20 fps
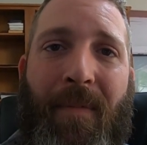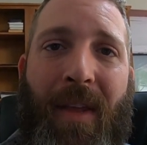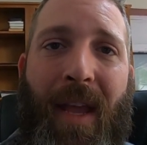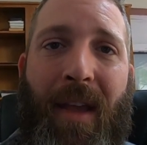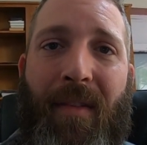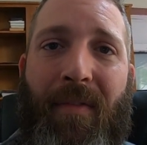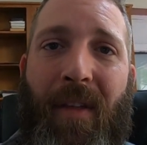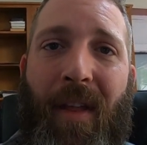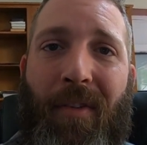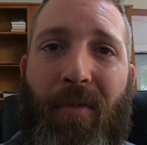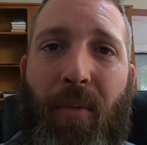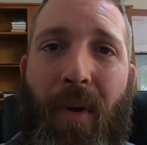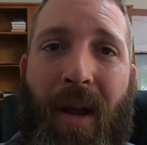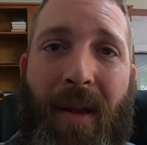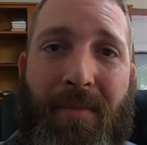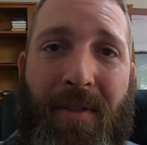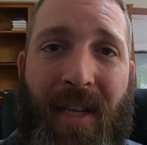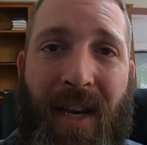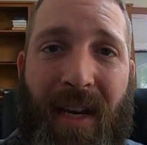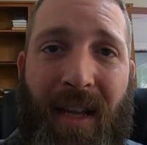And that's why
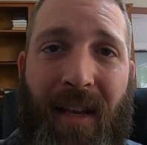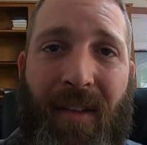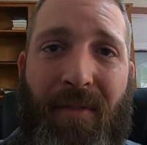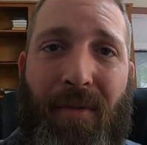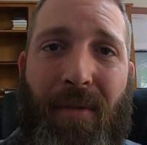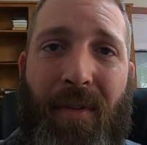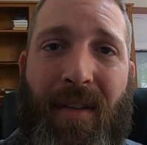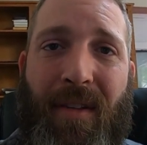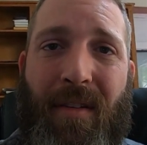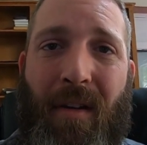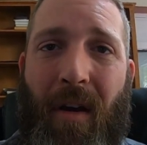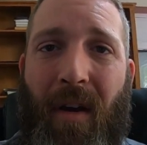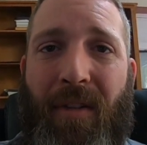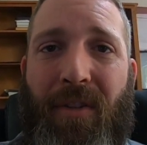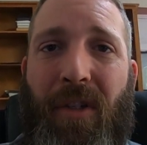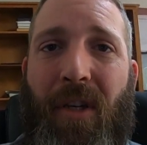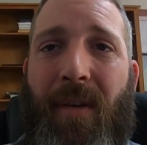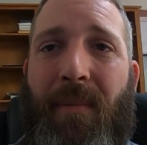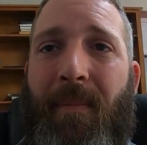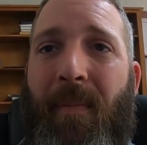I'm sending it through this
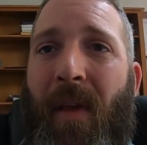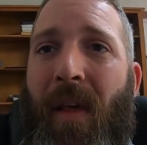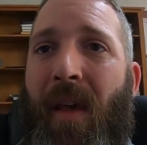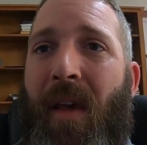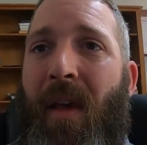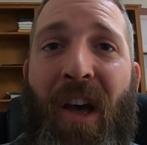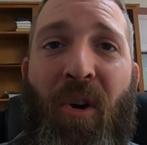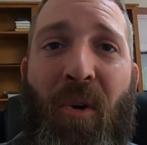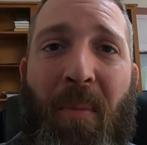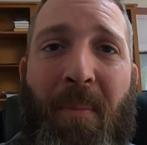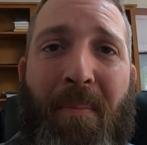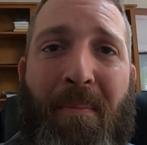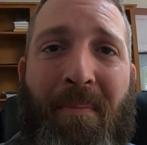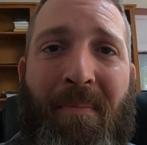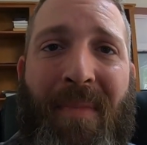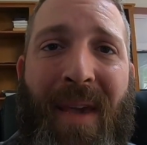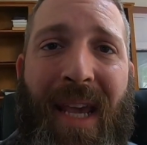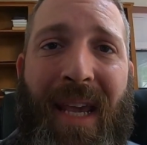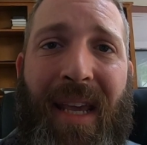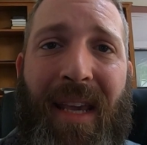auction. Help
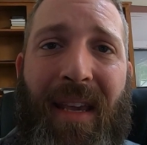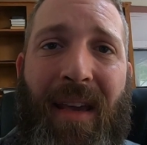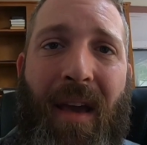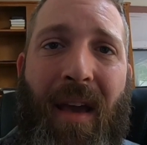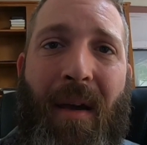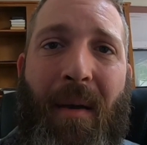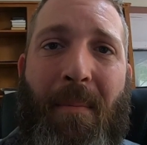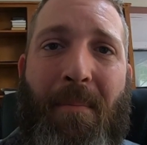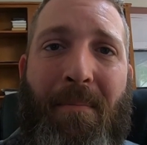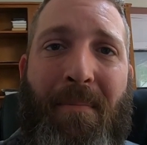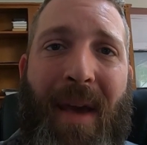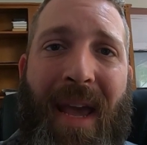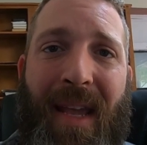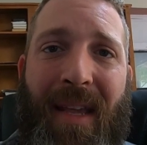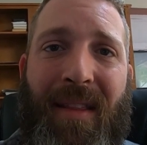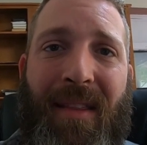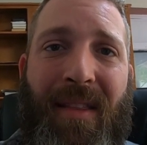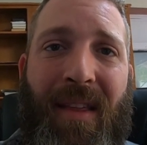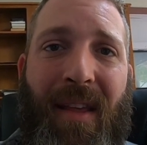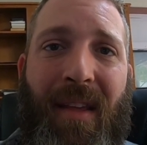me
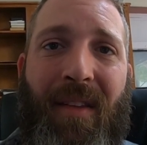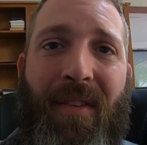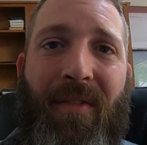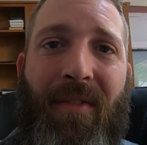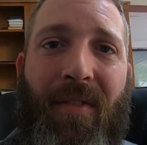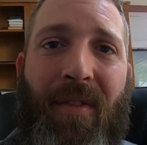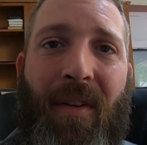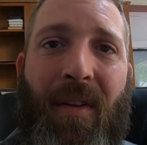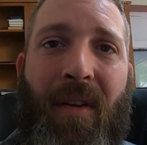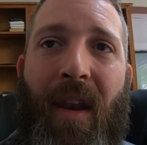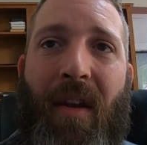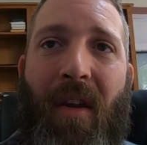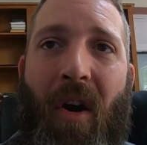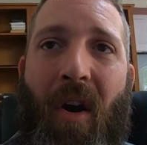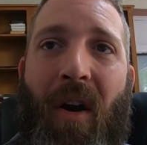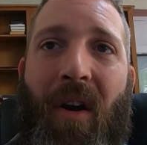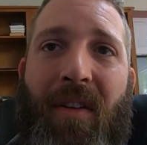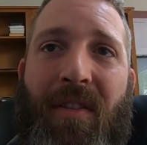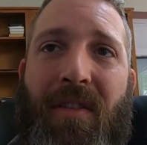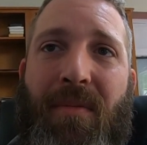make this an
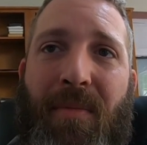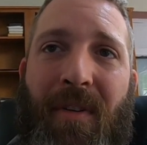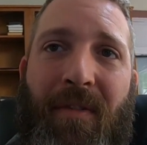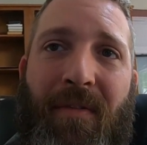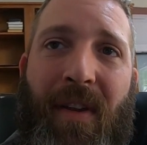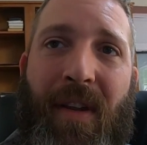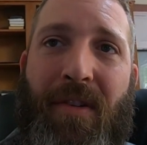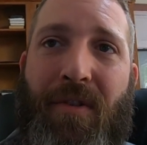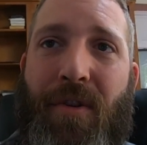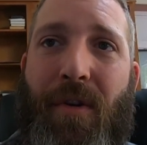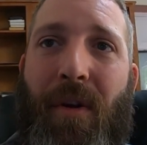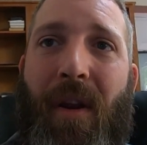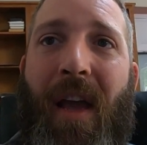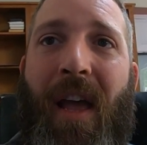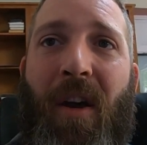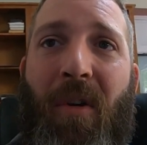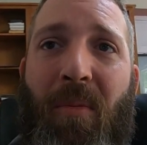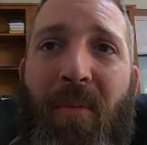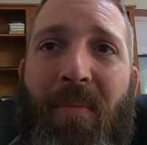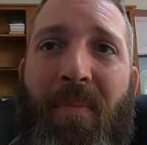awesome adventure.
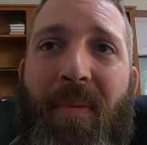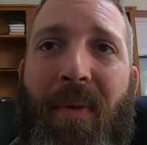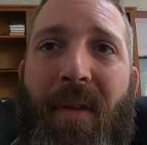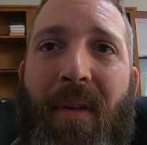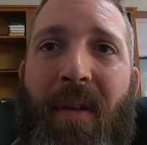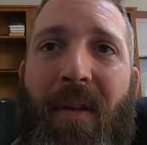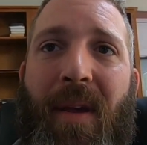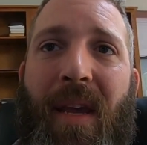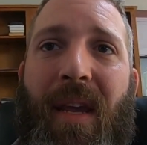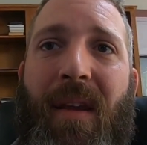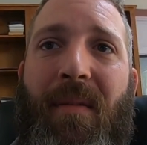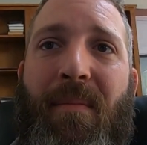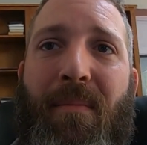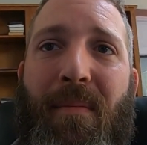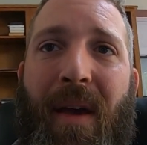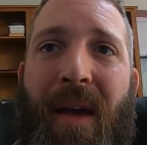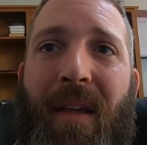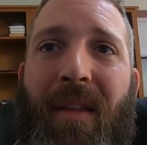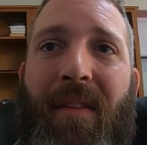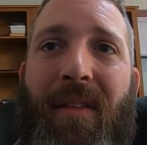Help me
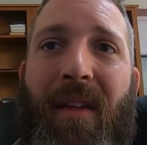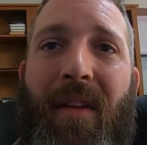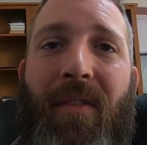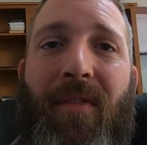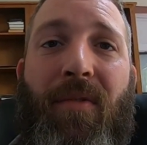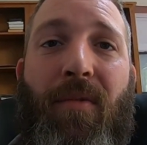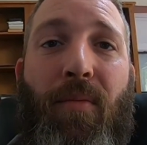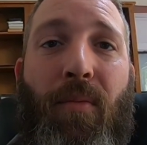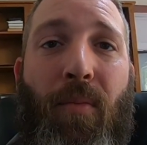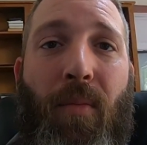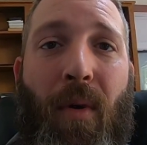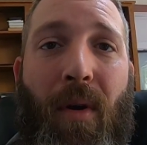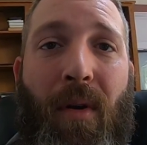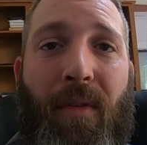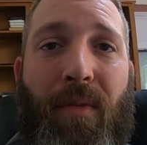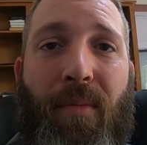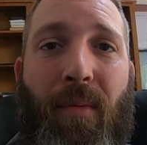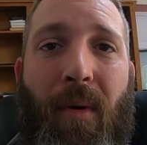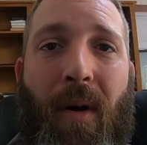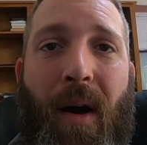make this
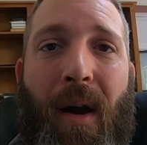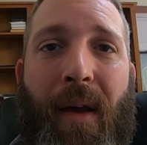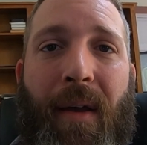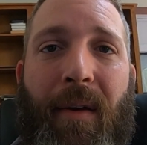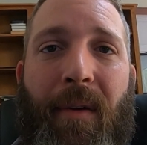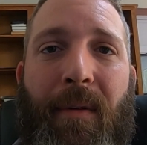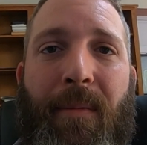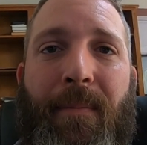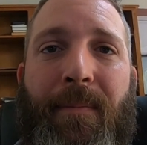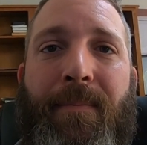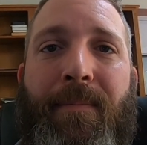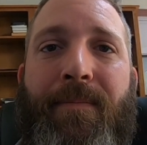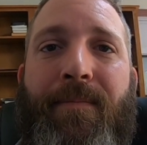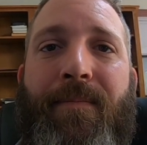worthwhile.